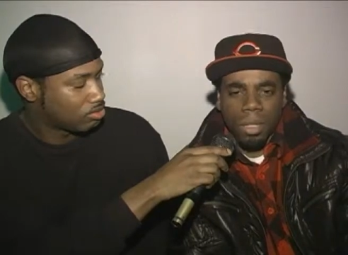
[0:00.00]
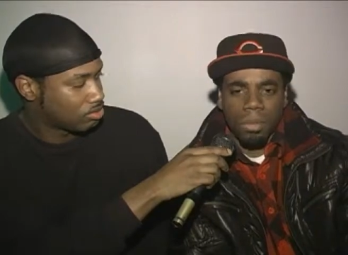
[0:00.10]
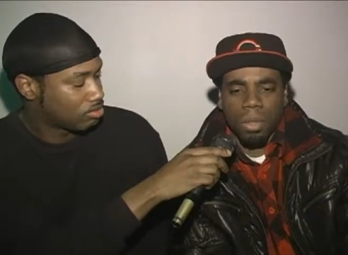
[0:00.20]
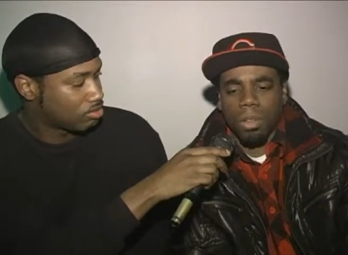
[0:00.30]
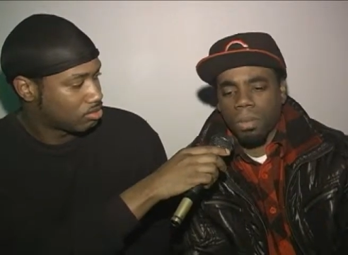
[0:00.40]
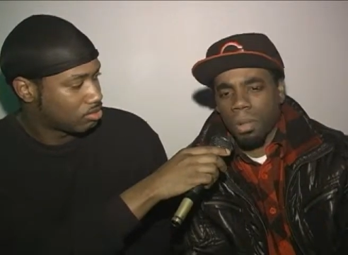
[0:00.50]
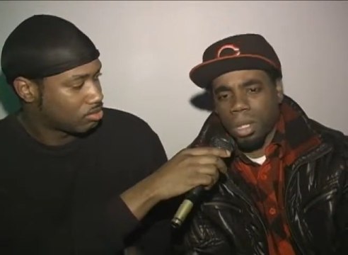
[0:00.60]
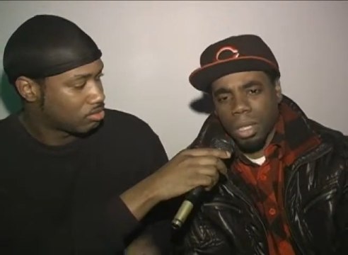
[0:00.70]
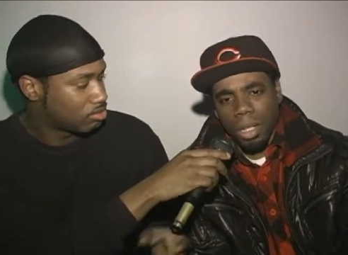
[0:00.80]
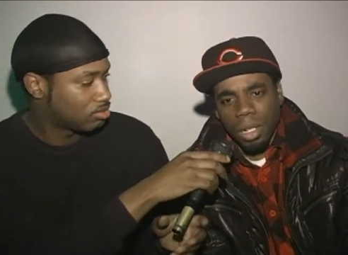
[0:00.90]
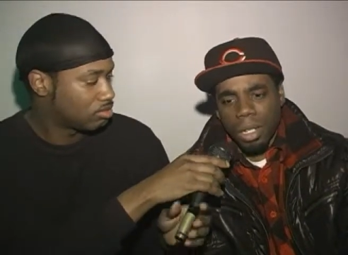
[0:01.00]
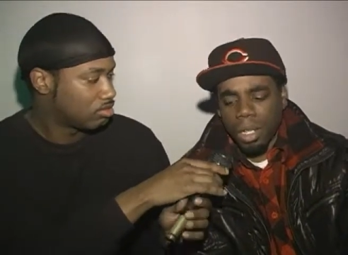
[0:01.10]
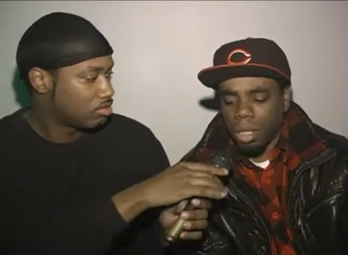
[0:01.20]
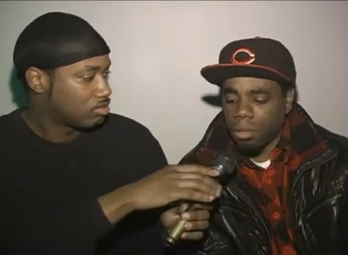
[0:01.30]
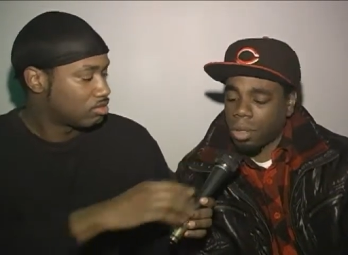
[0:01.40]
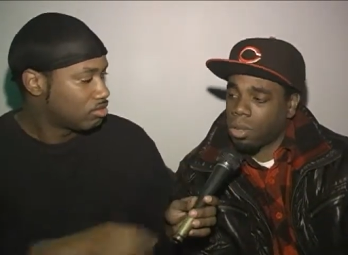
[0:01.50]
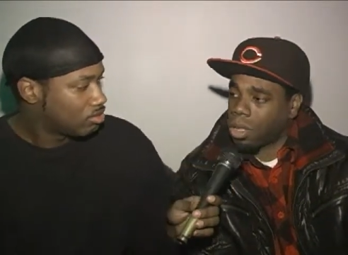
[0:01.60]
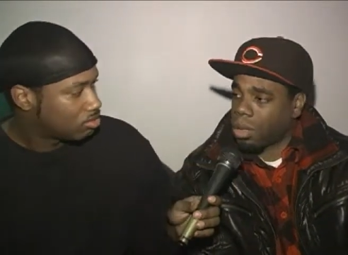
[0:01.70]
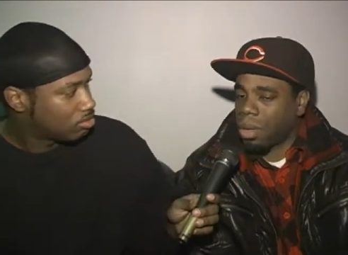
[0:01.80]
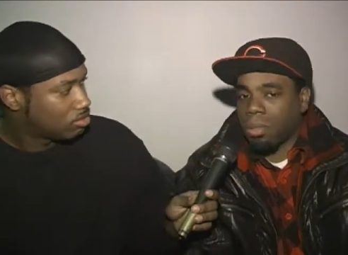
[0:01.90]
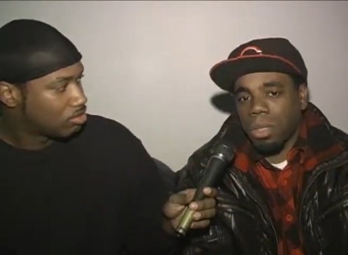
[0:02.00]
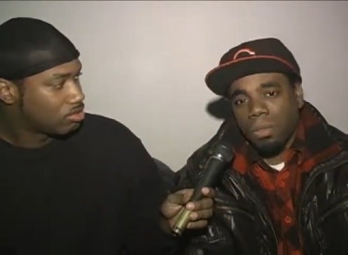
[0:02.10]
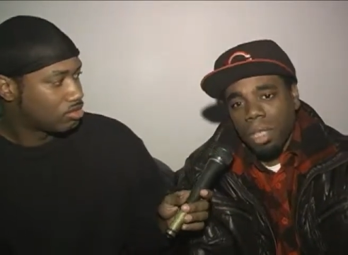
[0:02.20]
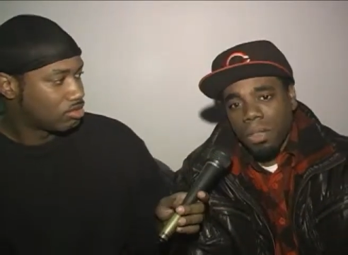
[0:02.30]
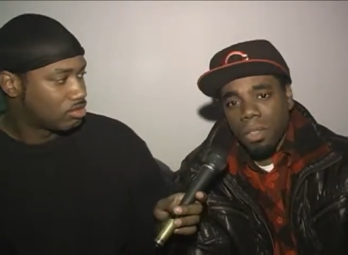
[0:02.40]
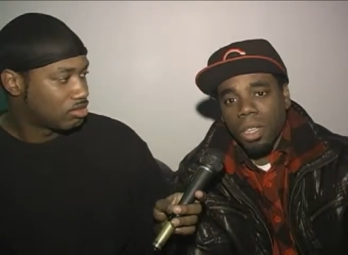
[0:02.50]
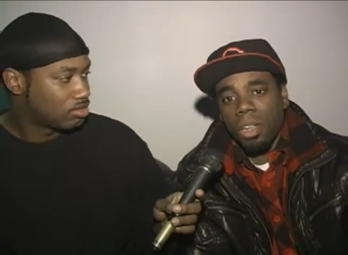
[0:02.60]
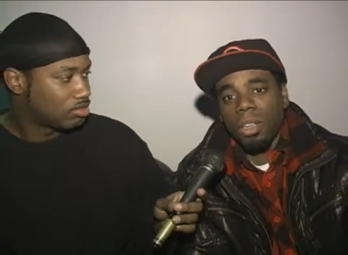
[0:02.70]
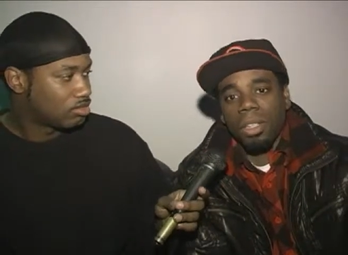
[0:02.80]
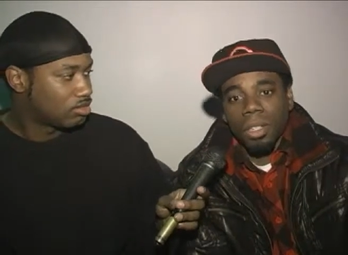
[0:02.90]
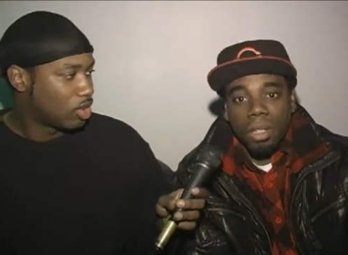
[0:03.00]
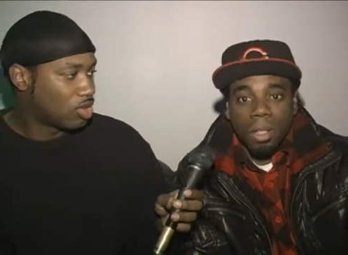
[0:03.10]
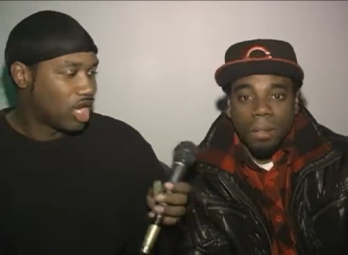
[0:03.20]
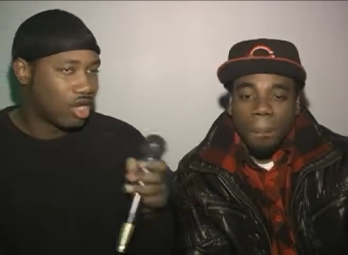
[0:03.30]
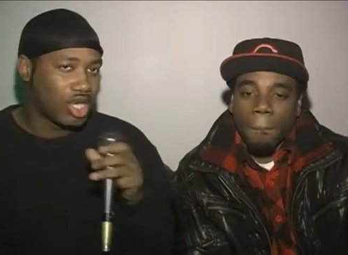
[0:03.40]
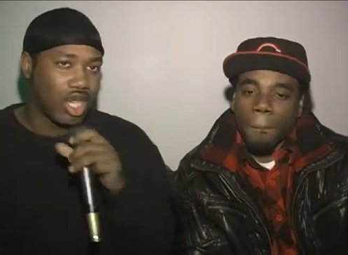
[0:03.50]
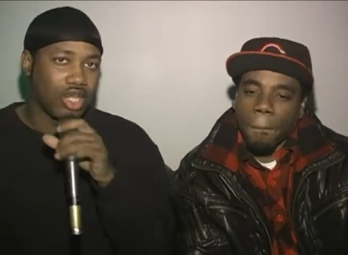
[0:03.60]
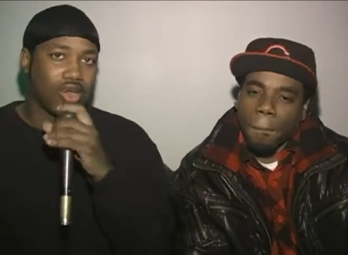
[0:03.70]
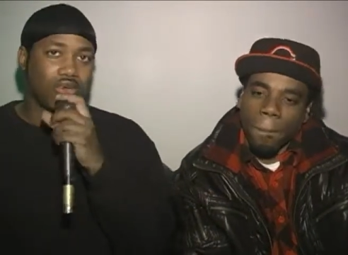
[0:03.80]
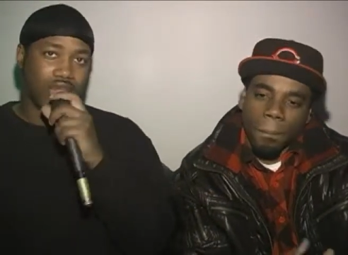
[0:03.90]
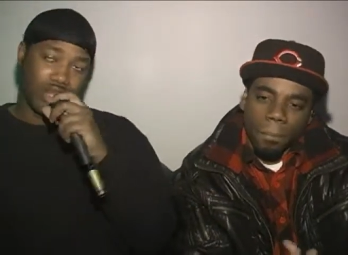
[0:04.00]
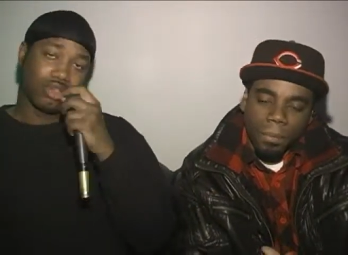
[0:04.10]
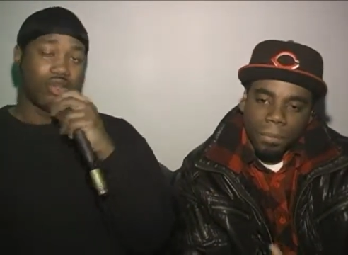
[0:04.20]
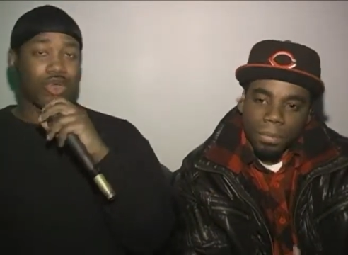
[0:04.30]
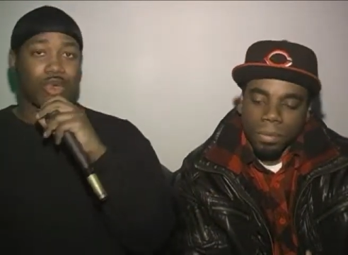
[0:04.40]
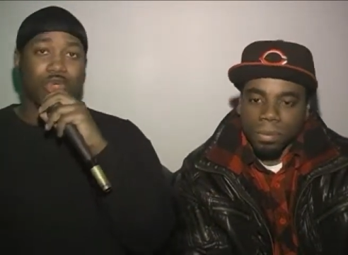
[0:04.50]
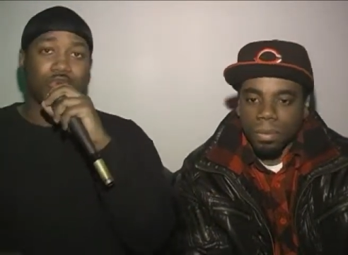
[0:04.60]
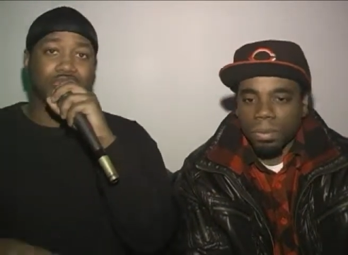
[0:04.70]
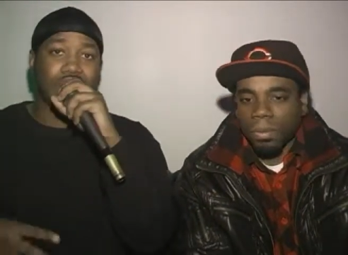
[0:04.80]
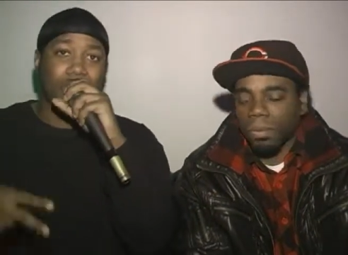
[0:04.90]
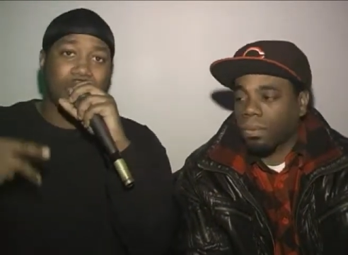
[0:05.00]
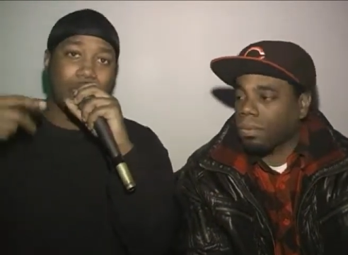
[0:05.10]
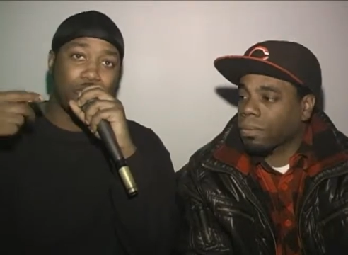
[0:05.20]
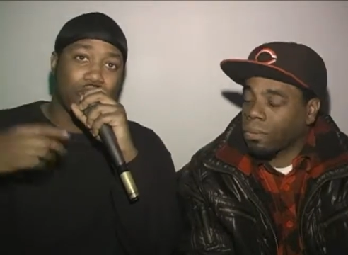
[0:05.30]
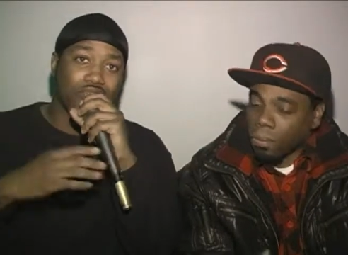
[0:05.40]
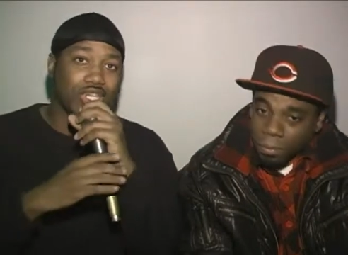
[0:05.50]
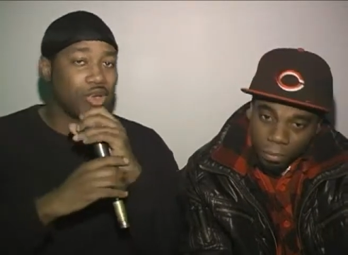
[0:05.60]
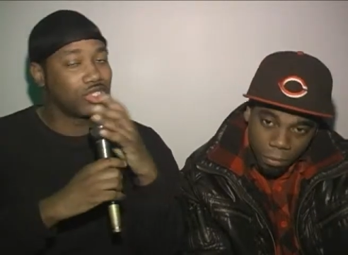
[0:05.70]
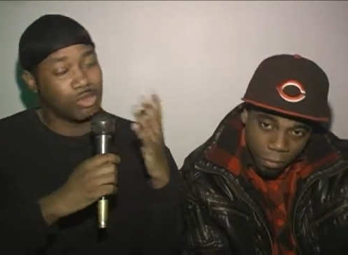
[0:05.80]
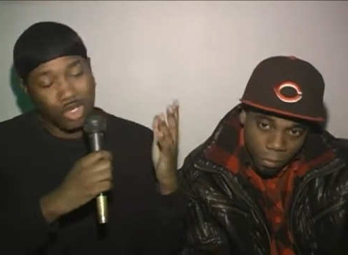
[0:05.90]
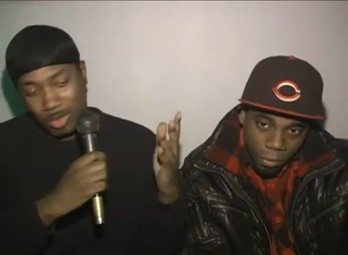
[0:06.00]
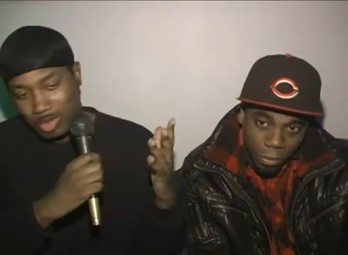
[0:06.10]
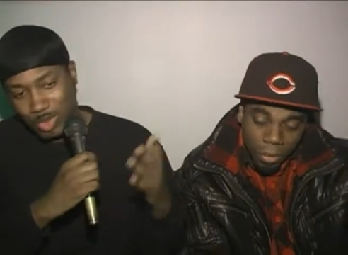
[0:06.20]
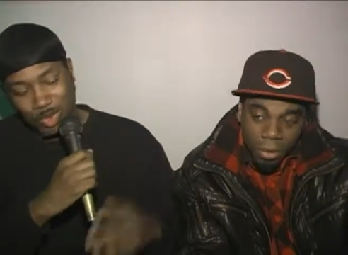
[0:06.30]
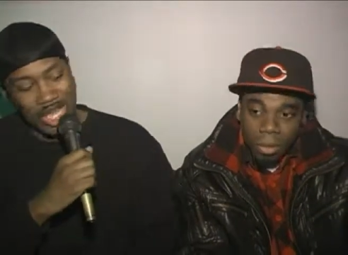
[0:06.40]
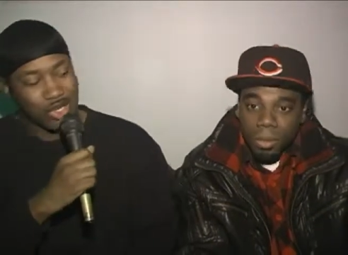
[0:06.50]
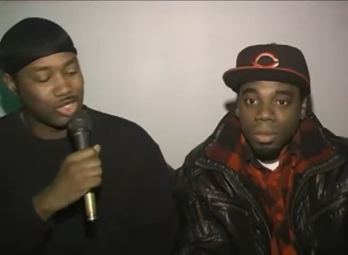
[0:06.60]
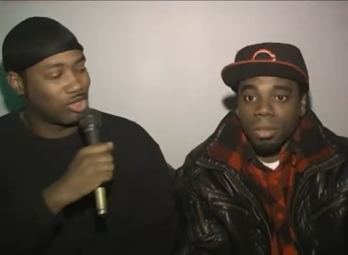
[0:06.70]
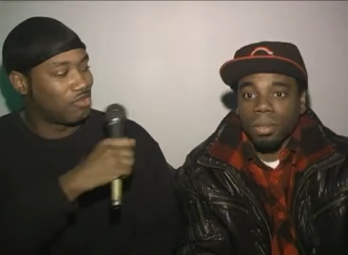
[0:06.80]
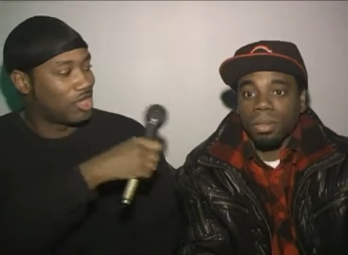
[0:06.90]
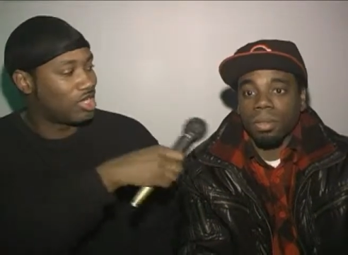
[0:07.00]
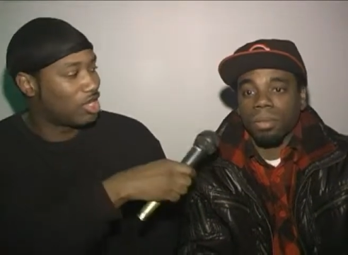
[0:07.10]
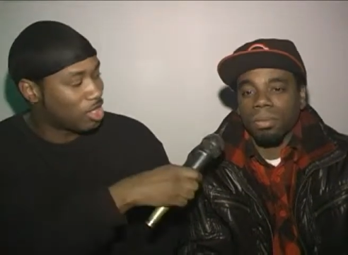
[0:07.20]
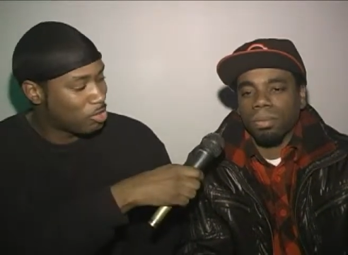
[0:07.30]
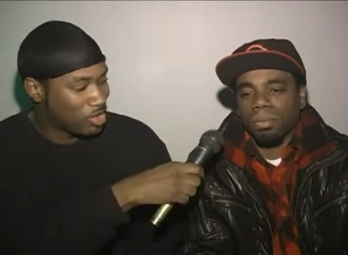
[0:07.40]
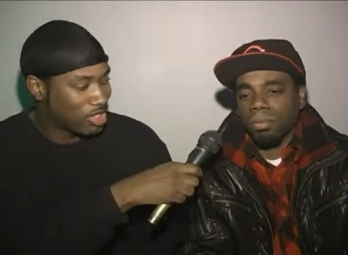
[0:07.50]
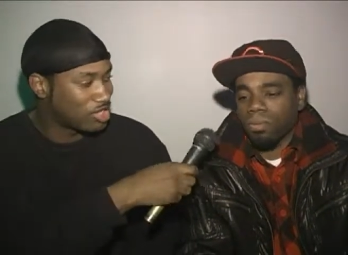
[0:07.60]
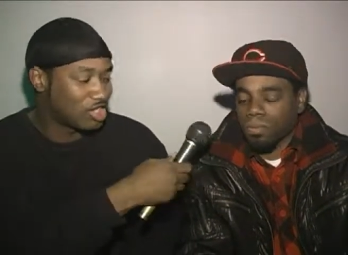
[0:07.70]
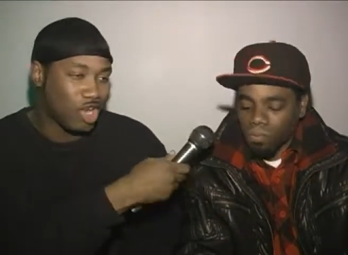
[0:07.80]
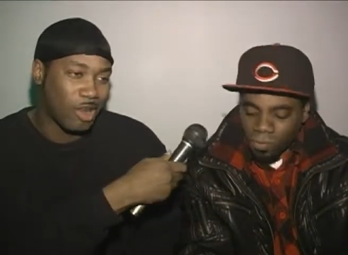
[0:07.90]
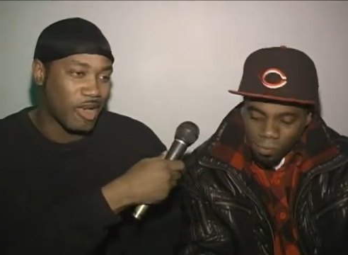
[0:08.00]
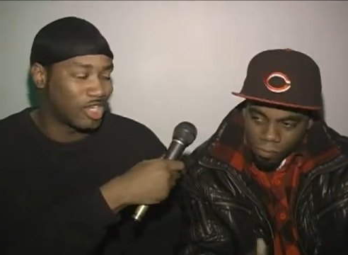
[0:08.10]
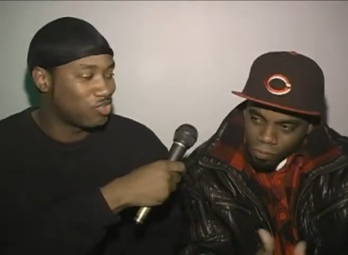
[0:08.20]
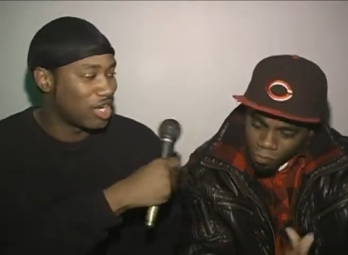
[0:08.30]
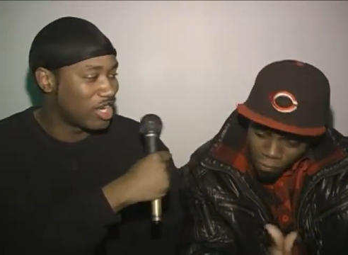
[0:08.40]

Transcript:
Speaker 1: and we're gonna put the thing together, and we're gonna come out with some heat for
Speaker 2: y'all. Okay, okay, okay. all right. We holding it down. We got more videos. Come up. we gotta go to a video right